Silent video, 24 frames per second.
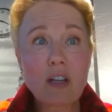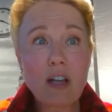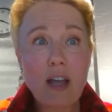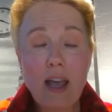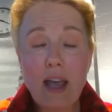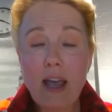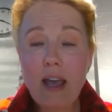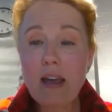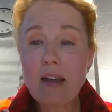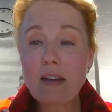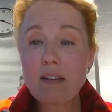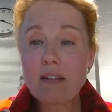
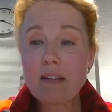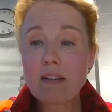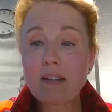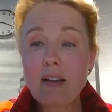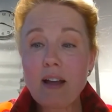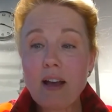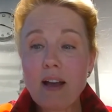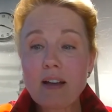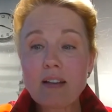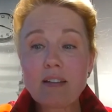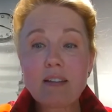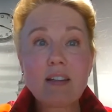And
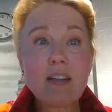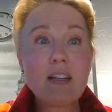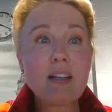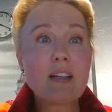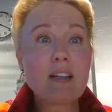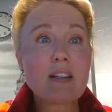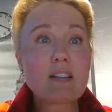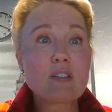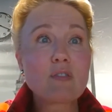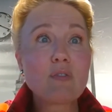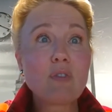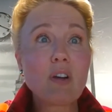I think
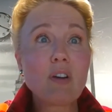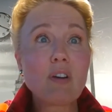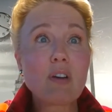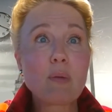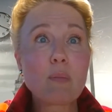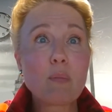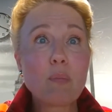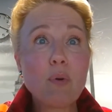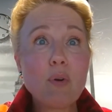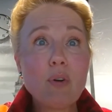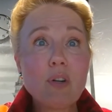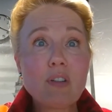it's very
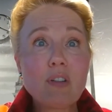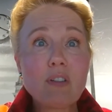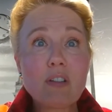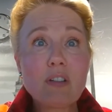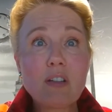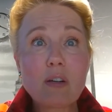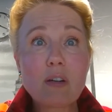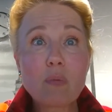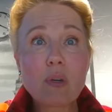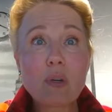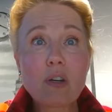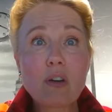important
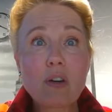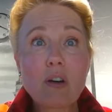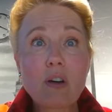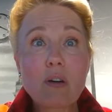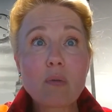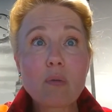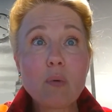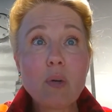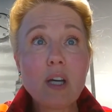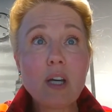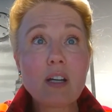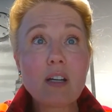that we are
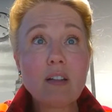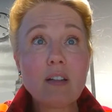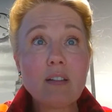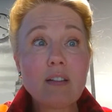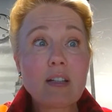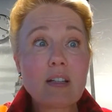aware